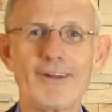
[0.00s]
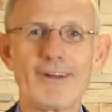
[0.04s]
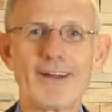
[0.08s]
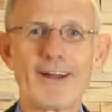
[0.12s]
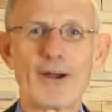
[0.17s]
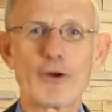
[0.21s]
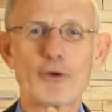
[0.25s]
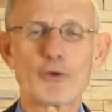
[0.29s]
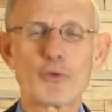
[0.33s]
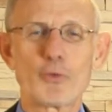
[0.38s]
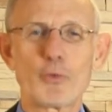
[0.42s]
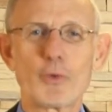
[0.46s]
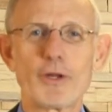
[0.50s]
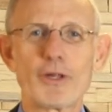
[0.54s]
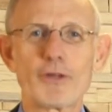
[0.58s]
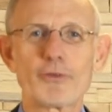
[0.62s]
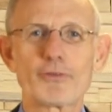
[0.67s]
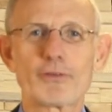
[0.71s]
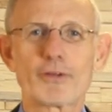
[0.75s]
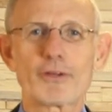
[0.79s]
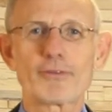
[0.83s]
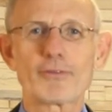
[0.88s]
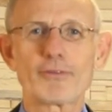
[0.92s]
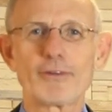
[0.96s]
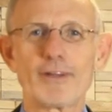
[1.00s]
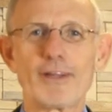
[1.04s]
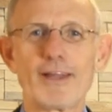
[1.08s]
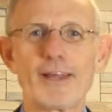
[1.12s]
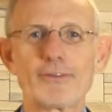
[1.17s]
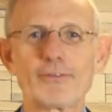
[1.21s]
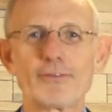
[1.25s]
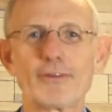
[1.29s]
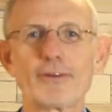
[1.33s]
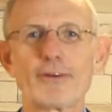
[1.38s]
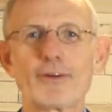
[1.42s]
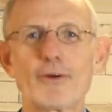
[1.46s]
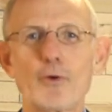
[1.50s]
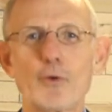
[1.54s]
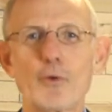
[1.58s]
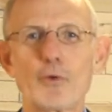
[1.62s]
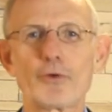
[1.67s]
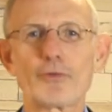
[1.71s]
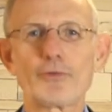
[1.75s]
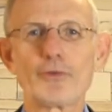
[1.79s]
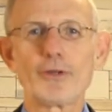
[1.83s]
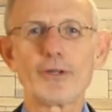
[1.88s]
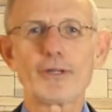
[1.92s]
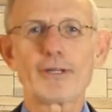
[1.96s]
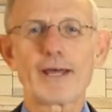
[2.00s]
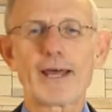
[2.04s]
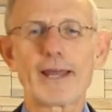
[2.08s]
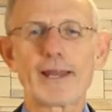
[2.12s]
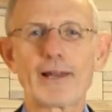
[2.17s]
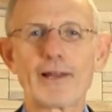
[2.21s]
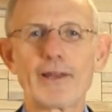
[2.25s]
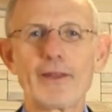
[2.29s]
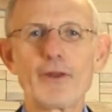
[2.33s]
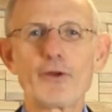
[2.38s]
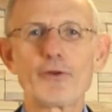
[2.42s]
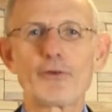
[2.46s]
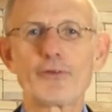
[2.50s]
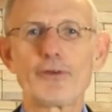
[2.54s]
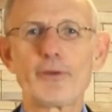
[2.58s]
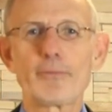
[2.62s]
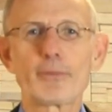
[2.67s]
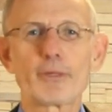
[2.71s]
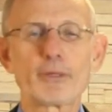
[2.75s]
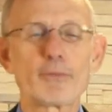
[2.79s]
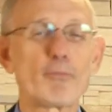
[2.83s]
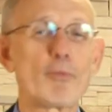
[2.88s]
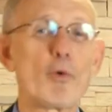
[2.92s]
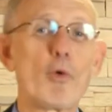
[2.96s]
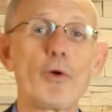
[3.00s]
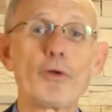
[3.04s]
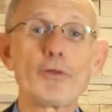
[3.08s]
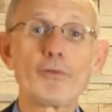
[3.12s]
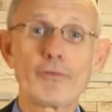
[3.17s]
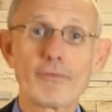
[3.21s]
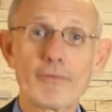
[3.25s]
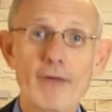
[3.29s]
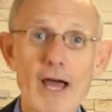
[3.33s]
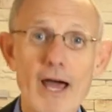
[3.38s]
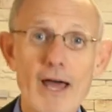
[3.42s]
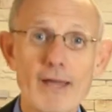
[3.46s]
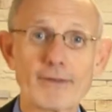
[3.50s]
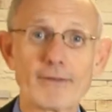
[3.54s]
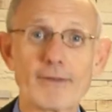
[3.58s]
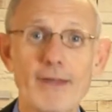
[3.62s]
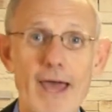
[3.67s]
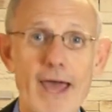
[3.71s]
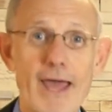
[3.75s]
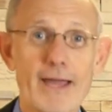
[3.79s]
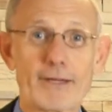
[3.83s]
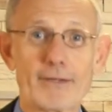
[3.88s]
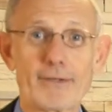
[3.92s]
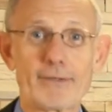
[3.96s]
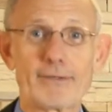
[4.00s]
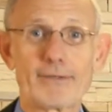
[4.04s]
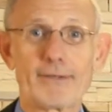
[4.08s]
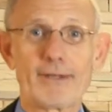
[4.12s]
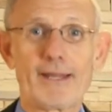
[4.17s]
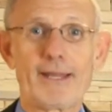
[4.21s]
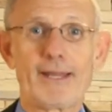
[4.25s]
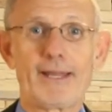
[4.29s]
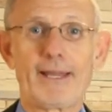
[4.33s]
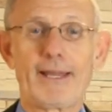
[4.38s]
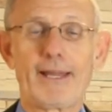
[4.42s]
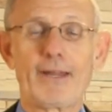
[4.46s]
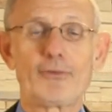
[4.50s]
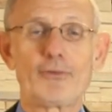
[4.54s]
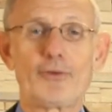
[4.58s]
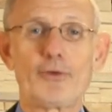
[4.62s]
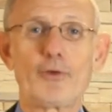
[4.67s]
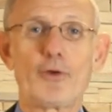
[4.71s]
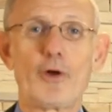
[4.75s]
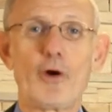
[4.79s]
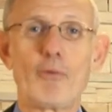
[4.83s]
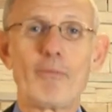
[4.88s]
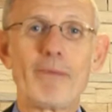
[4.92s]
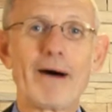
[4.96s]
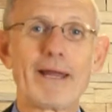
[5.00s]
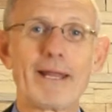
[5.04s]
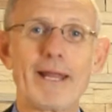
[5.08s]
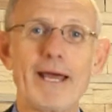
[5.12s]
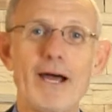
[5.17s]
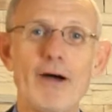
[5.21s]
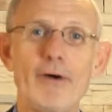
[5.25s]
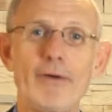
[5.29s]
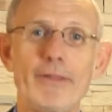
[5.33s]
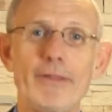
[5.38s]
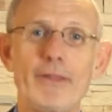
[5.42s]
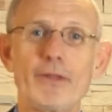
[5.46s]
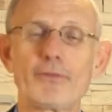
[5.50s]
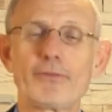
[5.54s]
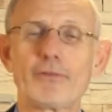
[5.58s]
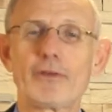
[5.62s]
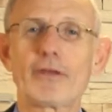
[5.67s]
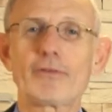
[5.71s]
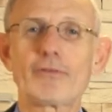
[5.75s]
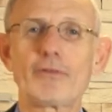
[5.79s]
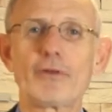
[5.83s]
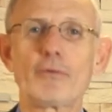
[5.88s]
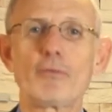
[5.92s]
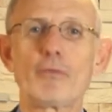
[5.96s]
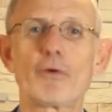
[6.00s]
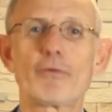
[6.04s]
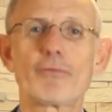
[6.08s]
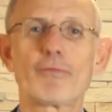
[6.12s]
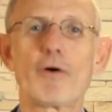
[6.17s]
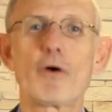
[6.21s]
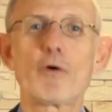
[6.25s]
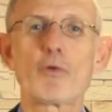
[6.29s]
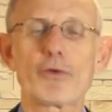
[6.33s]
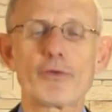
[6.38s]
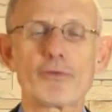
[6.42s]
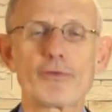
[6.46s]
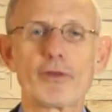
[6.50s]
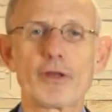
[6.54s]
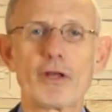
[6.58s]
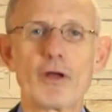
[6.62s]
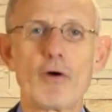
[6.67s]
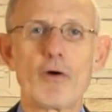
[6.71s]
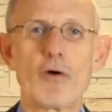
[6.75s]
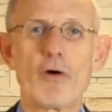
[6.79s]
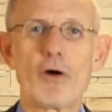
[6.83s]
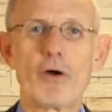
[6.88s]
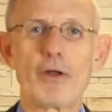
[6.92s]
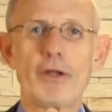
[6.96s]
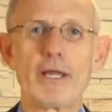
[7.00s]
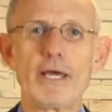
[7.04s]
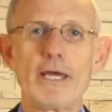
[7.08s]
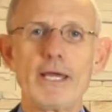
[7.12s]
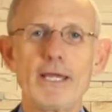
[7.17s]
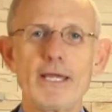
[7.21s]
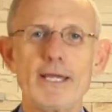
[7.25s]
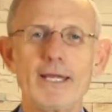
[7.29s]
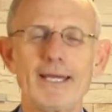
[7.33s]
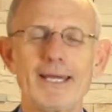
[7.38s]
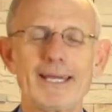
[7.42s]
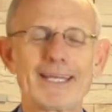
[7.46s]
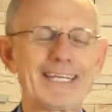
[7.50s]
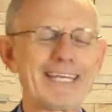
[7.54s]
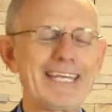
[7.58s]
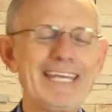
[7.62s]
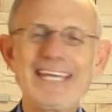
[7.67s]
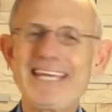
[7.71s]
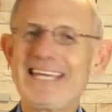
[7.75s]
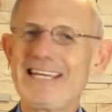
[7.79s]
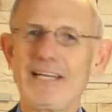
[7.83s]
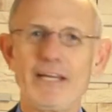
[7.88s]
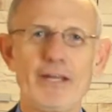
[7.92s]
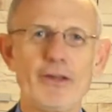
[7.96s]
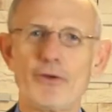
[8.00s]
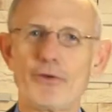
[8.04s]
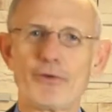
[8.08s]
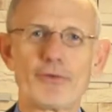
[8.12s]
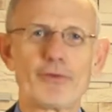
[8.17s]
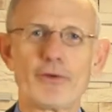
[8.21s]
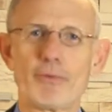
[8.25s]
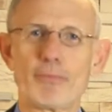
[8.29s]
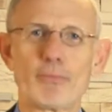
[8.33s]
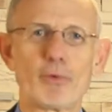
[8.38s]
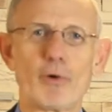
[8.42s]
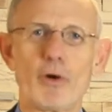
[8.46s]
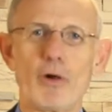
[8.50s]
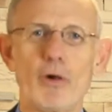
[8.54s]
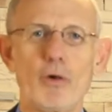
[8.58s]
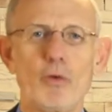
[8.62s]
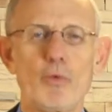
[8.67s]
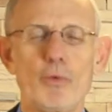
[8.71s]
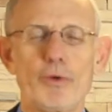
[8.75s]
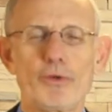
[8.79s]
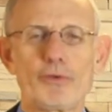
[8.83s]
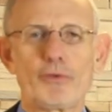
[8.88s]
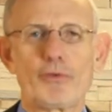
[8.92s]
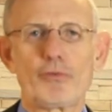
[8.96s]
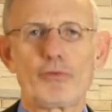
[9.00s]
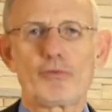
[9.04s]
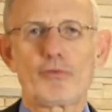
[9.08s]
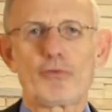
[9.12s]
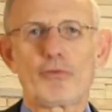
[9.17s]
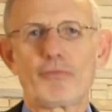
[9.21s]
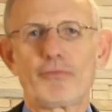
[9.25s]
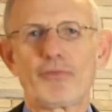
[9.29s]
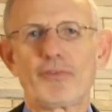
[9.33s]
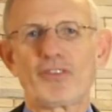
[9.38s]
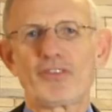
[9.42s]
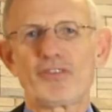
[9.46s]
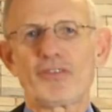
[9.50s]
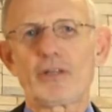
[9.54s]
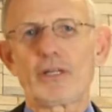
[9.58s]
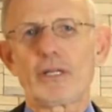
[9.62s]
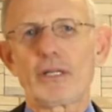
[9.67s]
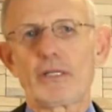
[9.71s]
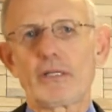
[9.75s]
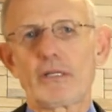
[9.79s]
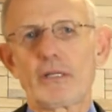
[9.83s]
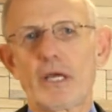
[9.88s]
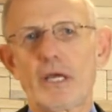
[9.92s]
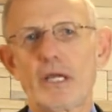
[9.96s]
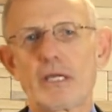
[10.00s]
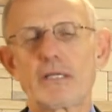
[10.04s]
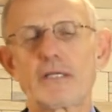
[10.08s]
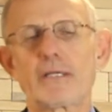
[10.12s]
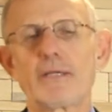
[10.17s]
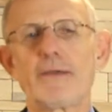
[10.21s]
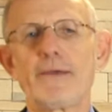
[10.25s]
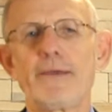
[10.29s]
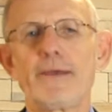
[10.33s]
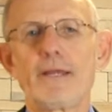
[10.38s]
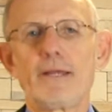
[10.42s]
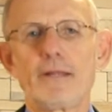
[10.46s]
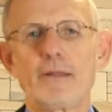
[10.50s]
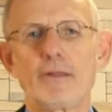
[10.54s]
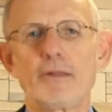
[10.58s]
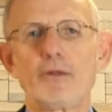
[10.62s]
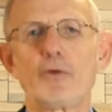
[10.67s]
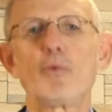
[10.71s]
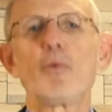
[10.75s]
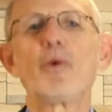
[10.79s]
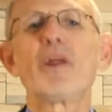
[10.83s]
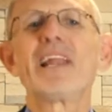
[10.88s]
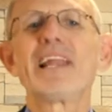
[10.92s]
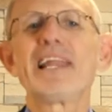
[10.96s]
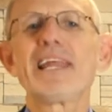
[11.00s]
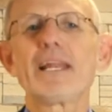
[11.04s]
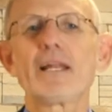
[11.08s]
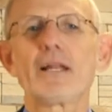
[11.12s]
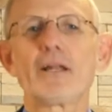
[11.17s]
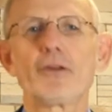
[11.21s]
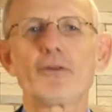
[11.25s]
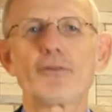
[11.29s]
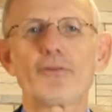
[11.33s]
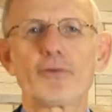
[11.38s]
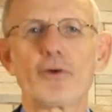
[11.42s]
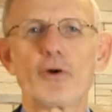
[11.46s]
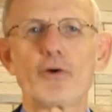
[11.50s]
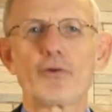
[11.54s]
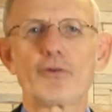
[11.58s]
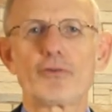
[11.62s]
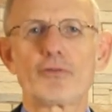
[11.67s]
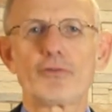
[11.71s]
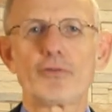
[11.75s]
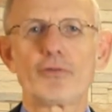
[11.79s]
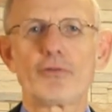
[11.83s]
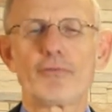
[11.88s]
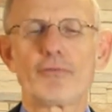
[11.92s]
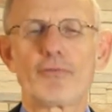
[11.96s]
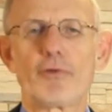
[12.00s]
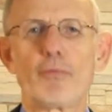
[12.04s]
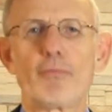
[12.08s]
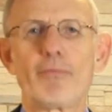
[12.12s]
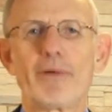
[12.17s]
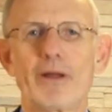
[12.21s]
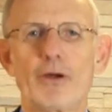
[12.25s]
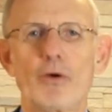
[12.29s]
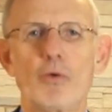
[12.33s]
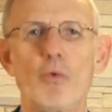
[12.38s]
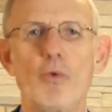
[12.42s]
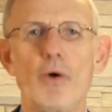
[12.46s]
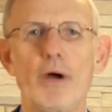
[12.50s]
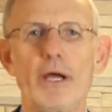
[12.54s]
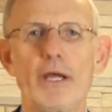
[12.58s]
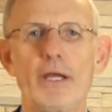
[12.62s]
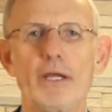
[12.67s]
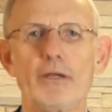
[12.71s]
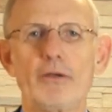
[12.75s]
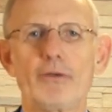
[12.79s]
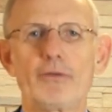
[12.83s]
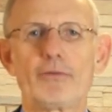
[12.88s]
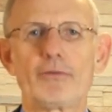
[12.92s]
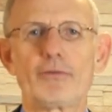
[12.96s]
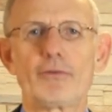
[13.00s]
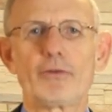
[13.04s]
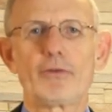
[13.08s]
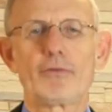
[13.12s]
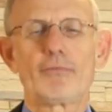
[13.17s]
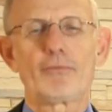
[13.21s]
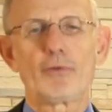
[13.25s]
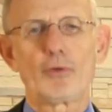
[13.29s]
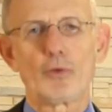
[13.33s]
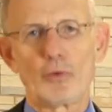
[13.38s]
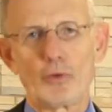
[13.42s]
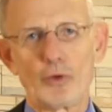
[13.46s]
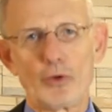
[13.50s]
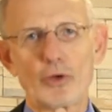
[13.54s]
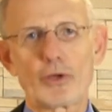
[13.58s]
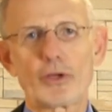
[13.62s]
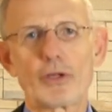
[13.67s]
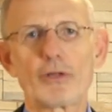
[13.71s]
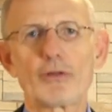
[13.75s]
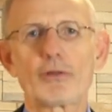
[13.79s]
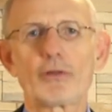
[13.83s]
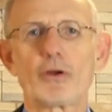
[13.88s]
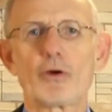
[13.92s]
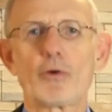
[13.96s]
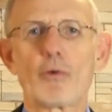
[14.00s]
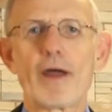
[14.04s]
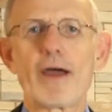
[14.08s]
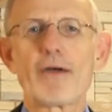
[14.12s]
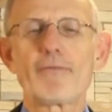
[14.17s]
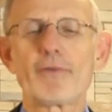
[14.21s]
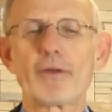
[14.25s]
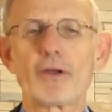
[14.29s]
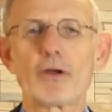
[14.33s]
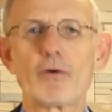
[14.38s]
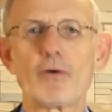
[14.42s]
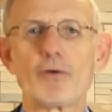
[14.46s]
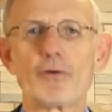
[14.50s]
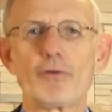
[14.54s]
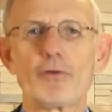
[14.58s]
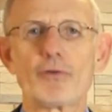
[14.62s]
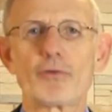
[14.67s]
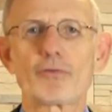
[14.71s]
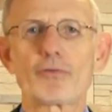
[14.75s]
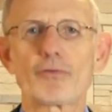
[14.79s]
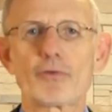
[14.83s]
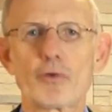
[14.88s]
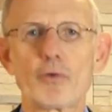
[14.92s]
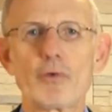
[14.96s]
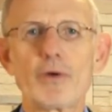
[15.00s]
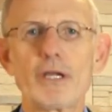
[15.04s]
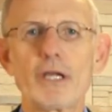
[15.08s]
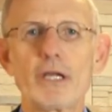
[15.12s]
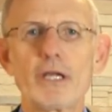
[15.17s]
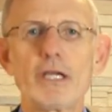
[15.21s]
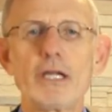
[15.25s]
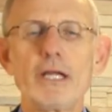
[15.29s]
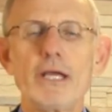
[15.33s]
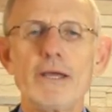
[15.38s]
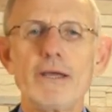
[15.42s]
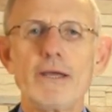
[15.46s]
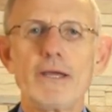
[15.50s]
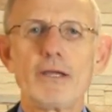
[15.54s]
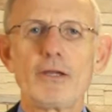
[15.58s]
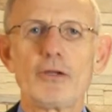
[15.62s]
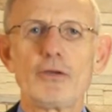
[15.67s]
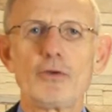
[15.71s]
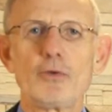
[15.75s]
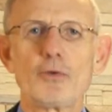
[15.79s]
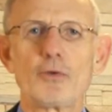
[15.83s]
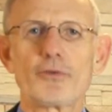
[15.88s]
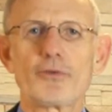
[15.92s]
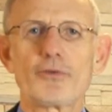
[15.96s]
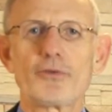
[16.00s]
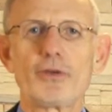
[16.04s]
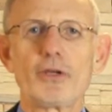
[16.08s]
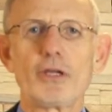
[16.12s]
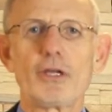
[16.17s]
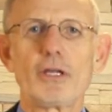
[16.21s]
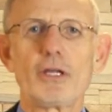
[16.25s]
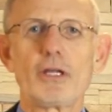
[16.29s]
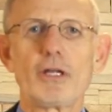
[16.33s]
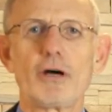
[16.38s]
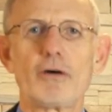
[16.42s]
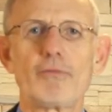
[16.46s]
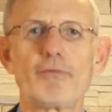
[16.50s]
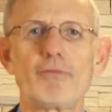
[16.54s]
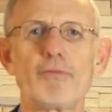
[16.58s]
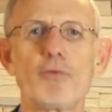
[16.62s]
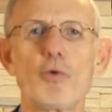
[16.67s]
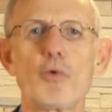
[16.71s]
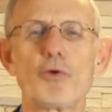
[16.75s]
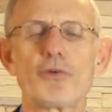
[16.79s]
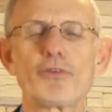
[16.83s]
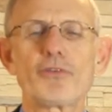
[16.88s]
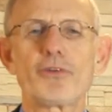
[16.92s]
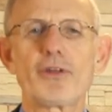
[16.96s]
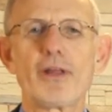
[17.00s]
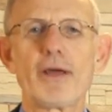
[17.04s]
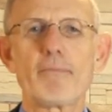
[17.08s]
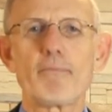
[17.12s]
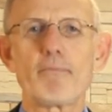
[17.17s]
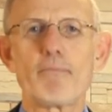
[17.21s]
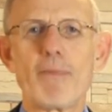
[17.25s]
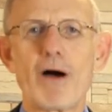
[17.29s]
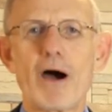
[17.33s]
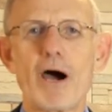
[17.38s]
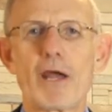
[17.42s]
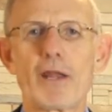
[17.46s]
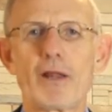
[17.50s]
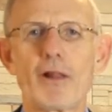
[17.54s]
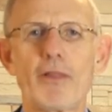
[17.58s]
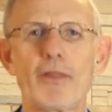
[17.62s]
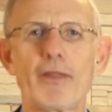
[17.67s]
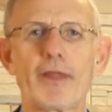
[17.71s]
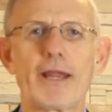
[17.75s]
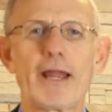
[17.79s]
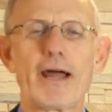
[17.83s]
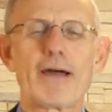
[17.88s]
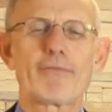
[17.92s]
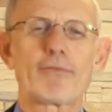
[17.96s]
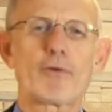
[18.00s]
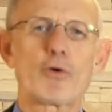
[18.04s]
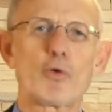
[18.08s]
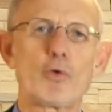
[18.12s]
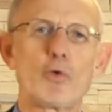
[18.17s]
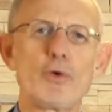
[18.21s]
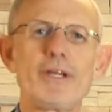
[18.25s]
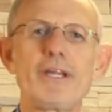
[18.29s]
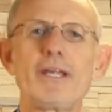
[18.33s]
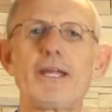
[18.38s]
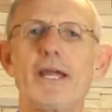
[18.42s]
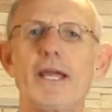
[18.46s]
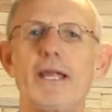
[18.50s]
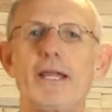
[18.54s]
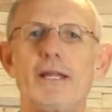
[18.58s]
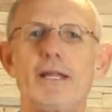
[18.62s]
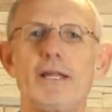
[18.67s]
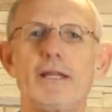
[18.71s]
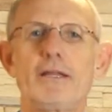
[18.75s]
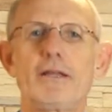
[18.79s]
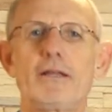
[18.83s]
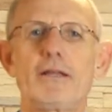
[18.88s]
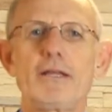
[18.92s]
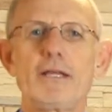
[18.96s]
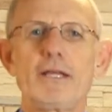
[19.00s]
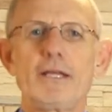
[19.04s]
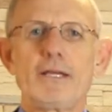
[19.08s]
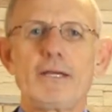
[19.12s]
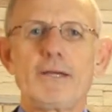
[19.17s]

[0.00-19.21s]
in our 26-lesson course entitled Leadership at the Points of Contact. And as you know by now, in this section we're focusing on a key leadership role, which is to facilitate the relentless search for better ways. If you look at the graphic on your screen, you'll see a 4-step model that I've created